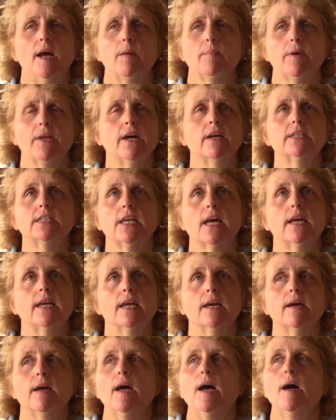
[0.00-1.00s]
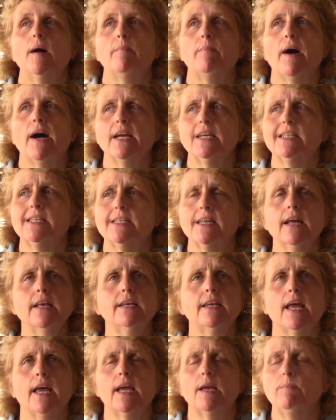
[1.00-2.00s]
but I'll tell you, by
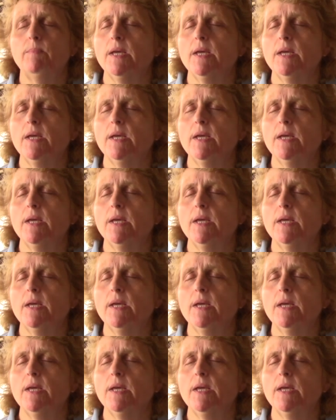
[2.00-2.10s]
Sunday,